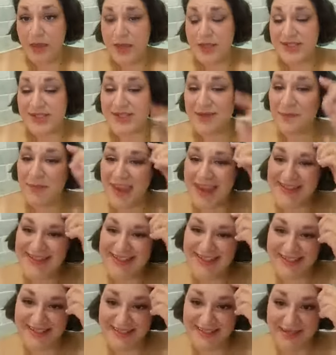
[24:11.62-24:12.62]

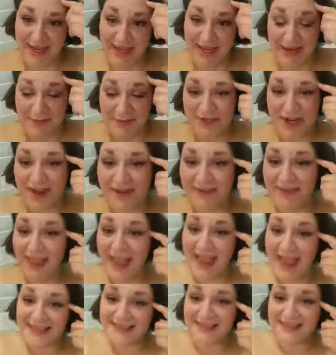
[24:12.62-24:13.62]
Semantics time. John
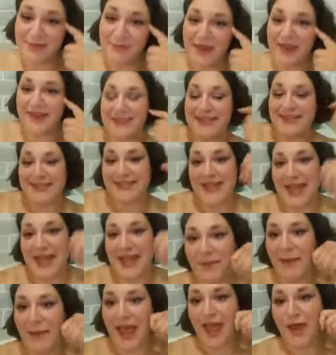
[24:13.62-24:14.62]
Glass, semantics
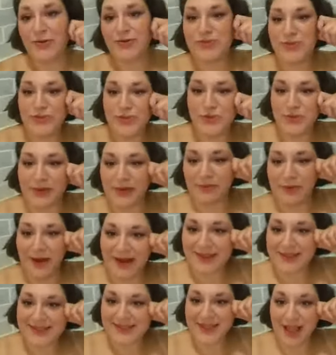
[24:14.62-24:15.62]
time. How do we
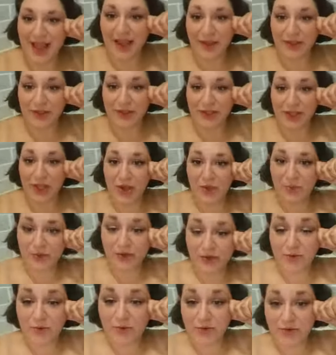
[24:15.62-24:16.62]
reconcile
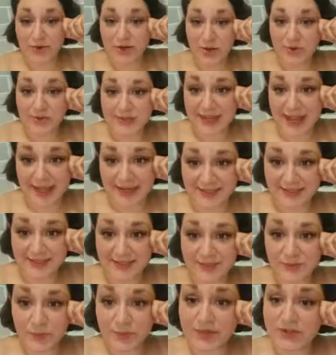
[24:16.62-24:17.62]
lower or no
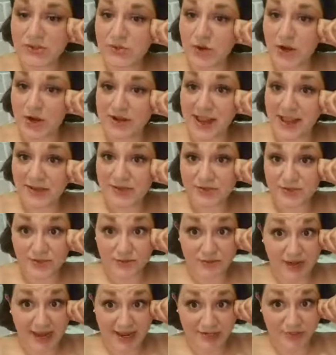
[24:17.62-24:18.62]
taxes with a strong
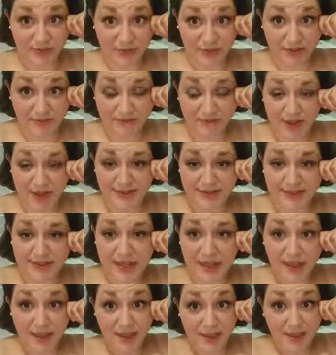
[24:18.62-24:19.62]
national defense?
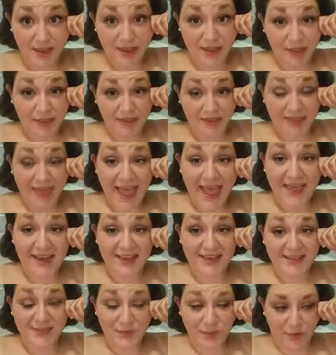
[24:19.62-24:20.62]

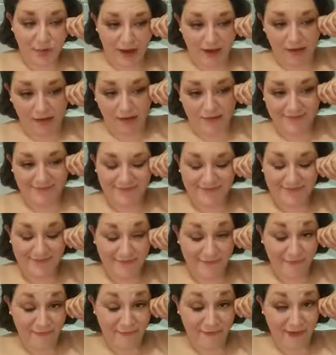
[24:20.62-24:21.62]
That is where
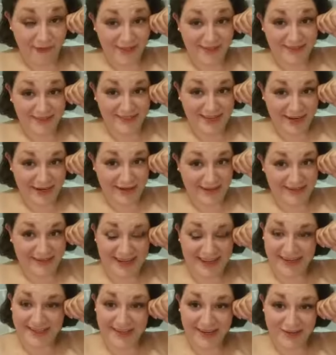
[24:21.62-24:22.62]
voluntary
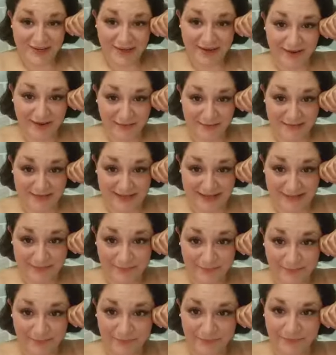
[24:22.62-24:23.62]
taxation comes
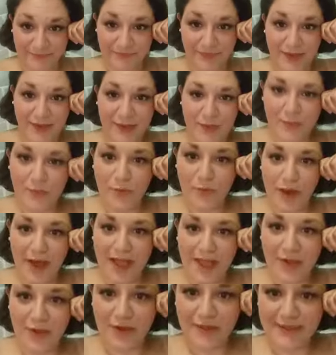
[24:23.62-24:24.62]
in.
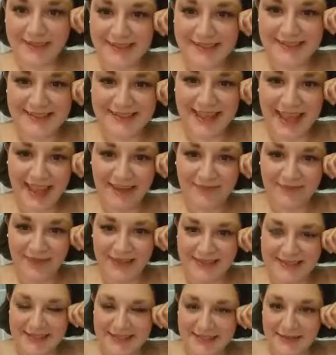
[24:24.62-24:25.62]
Why all these sad
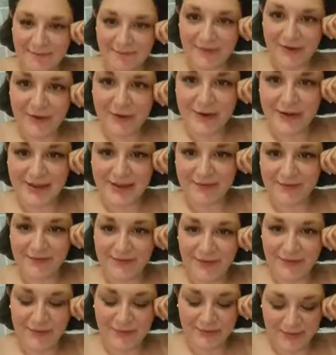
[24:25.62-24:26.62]
faces? I'm very
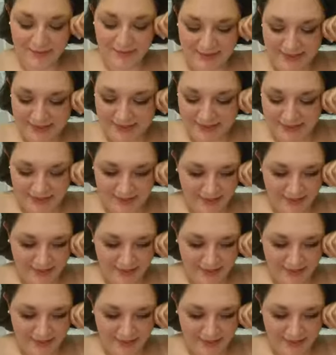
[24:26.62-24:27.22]
confused.